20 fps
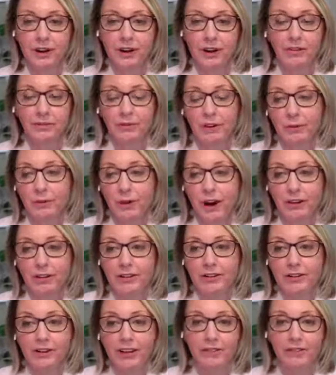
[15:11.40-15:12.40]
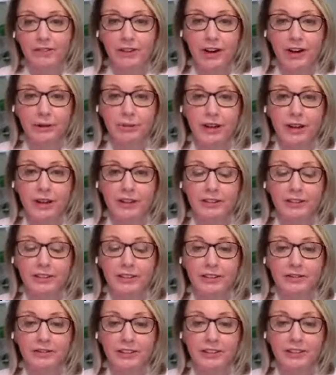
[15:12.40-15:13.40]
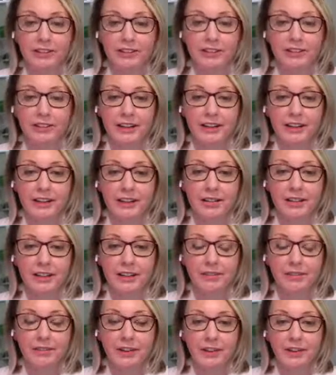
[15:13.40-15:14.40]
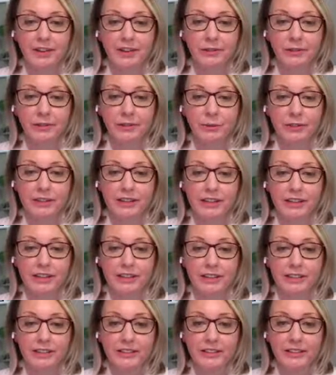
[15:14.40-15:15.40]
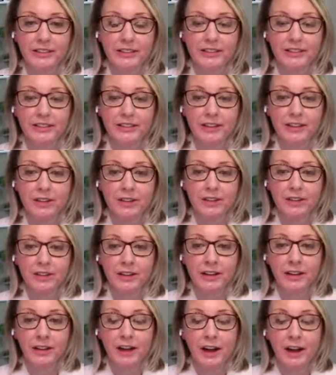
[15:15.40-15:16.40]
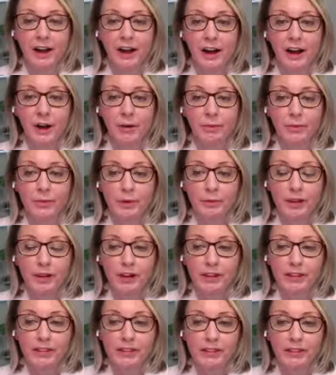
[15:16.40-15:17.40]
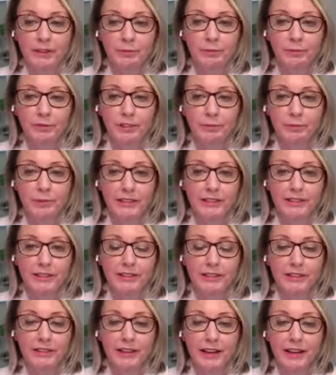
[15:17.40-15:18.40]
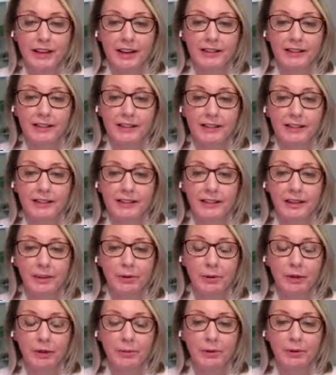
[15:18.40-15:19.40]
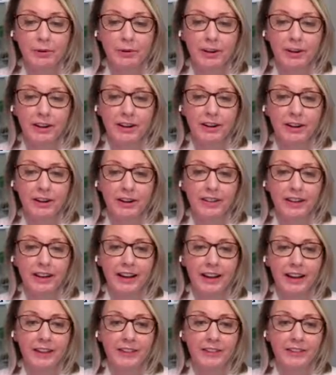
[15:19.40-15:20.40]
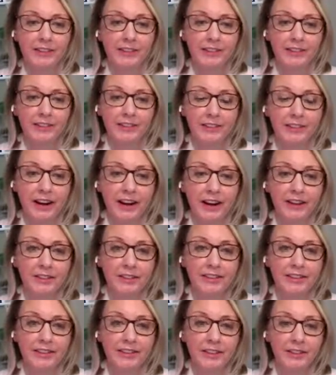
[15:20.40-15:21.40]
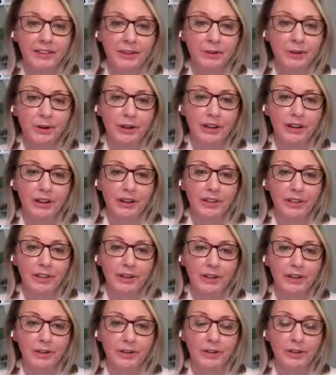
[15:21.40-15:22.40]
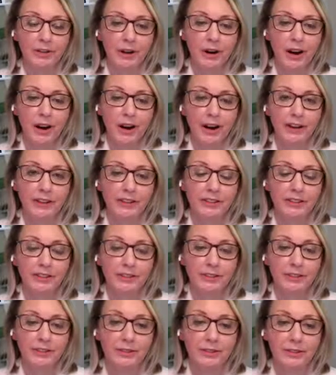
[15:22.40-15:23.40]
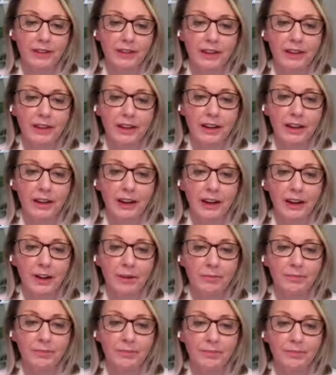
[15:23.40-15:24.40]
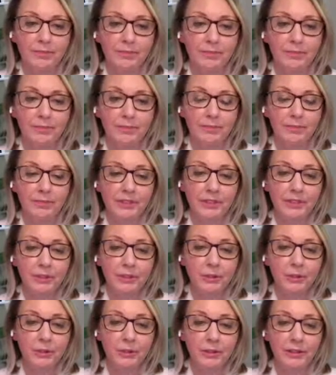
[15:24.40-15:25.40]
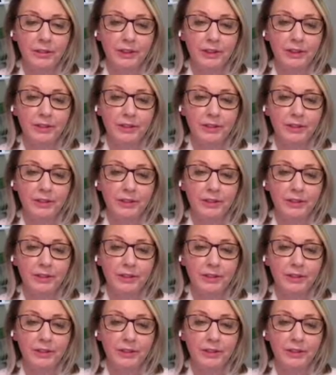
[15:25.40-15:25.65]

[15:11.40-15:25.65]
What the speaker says: aren't required to cover ABA services. And I know that it varies from state to state. So, I mean, Autism Speaks has people working on that. There's a lot of advocates out there working on that who are trying to, you know,